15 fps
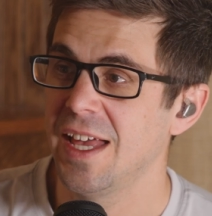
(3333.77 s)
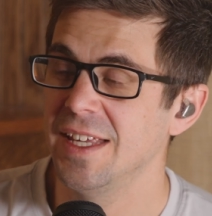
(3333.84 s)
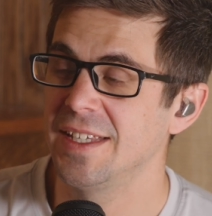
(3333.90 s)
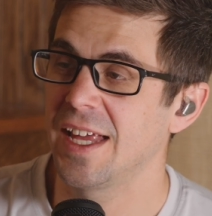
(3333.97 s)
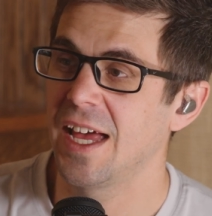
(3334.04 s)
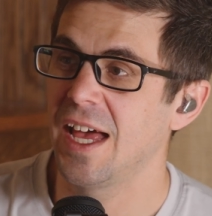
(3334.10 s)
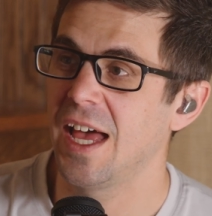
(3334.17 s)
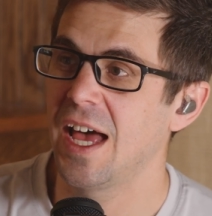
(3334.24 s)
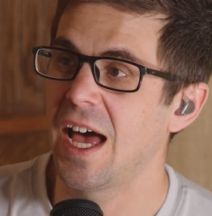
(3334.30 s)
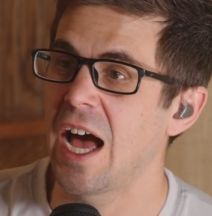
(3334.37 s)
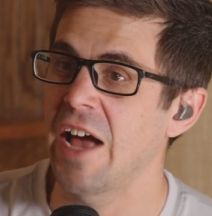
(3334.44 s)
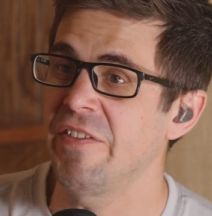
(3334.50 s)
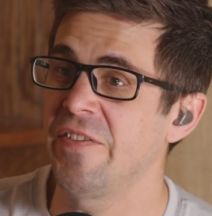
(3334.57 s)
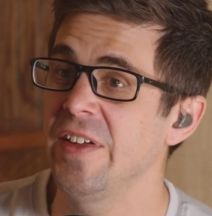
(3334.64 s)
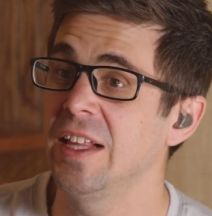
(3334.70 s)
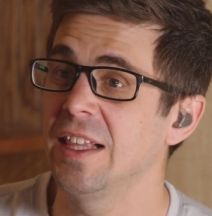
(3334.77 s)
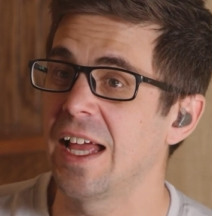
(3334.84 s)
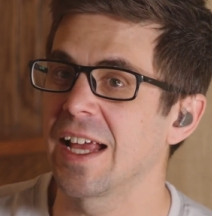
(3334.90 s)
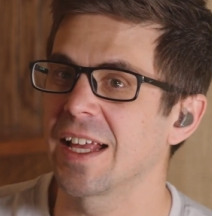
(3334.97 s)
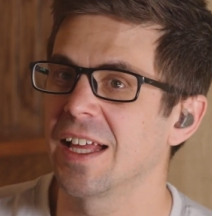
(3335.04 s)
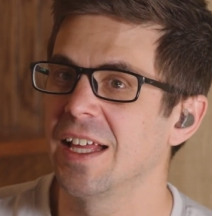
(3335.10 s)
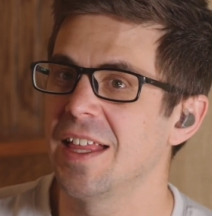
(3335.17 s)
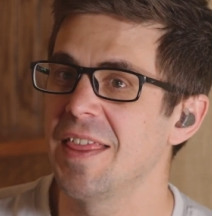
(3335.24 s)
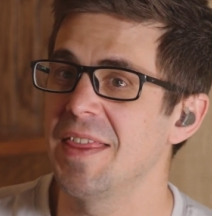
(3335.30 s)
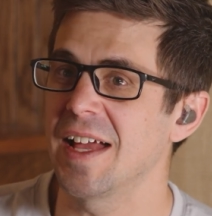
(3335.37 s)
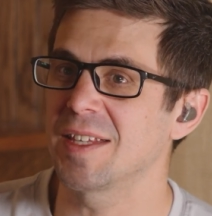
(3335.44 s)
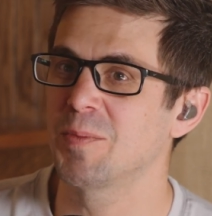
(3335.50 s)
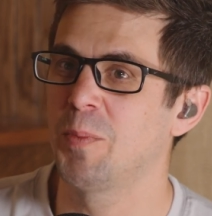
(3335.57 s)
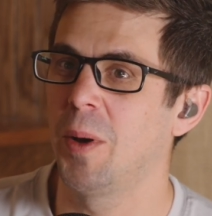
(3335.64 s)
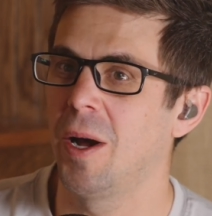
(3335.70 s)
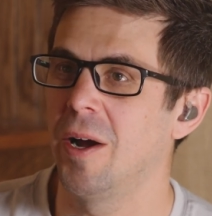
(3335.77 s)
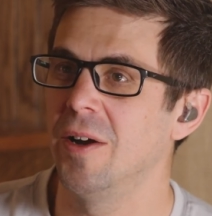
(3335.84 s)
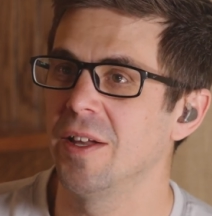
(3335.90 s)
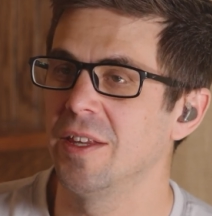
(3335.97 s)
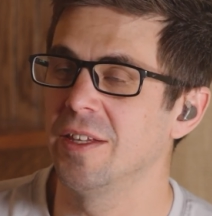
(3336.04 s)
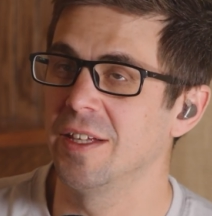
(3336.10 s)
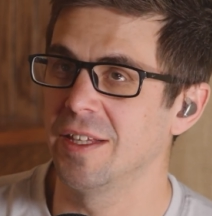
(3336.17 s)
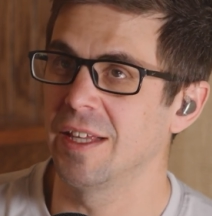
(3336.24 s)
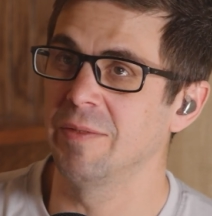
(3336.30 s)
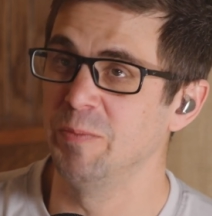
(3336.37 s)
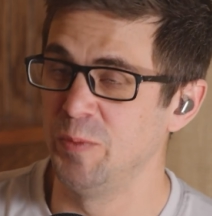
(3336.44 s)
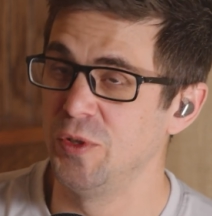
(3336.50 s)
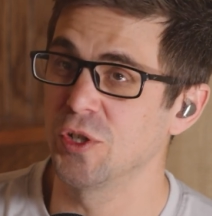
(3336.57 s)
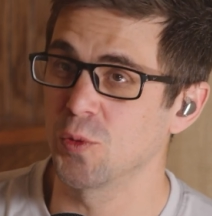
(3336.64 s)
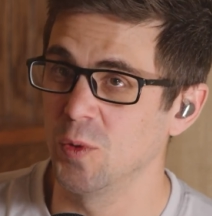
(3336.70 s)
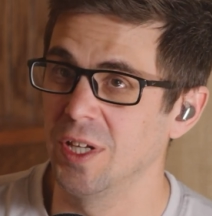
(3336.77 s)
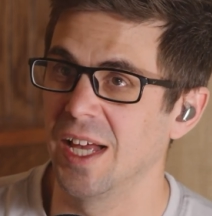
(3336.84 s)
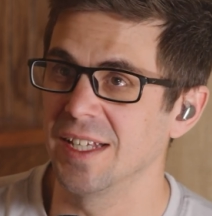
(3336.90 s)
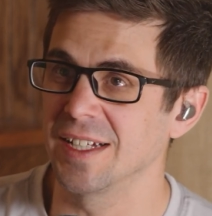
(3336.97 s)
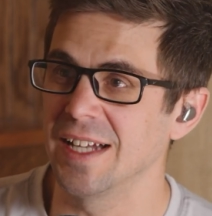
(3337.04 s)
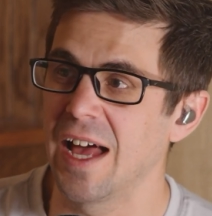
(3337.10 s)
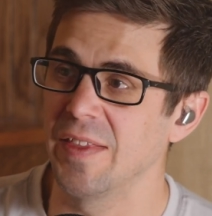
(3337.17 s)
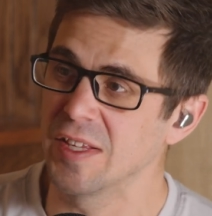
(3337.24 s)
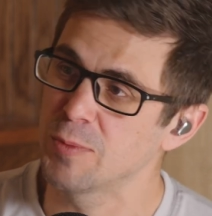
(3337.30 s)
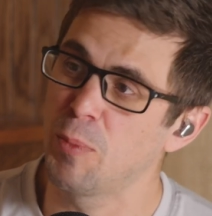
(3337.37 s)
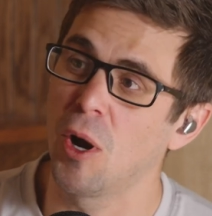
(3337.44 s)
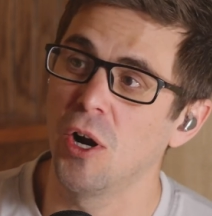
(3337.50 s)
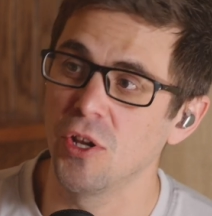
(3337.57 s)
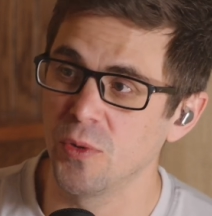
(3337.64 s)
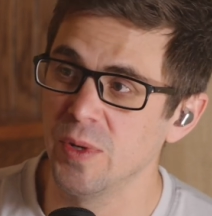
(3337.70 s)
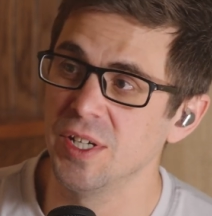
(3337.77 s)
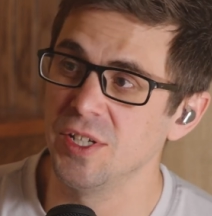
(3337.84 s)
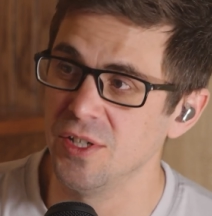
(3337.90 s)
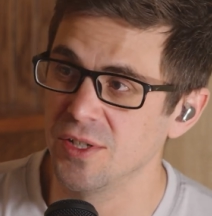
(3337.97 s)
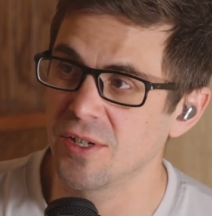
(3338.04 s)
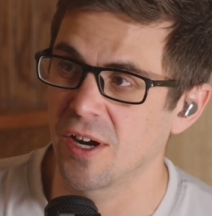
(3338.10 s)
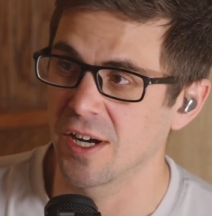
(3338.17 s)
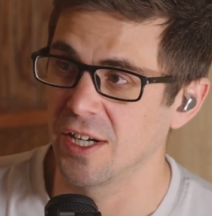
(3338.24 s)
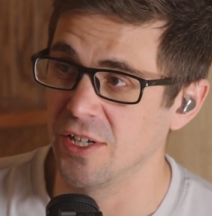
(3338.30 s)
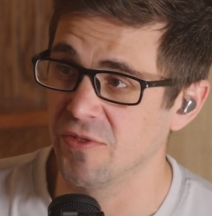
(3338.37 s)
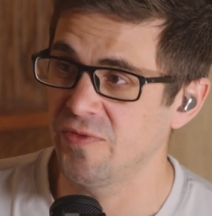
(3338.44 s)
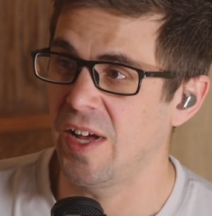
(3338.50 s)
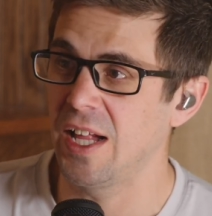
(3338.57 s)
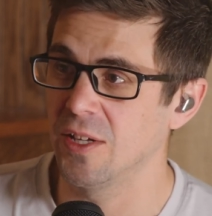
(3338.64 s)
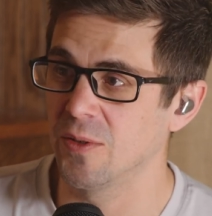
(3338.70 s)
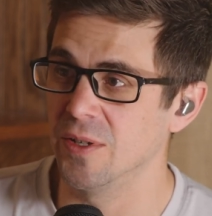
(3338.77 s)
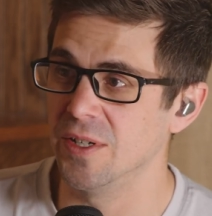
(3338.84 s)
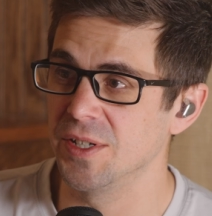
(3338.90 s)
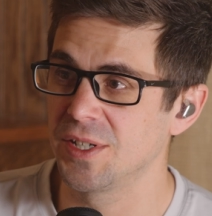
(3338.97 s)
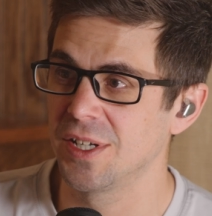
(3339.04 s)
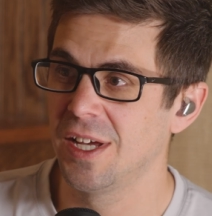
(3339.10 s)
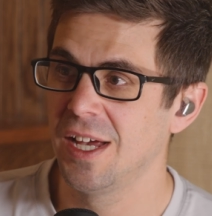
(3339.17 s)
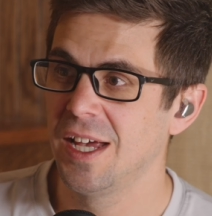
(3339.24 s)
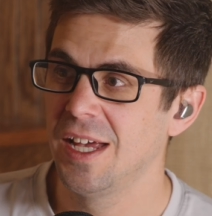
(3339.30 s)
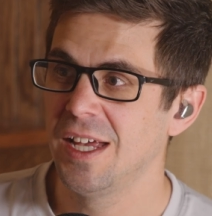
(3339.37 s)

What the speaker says: is I feel like that's part of just realizing now that's part of the reason you target your followers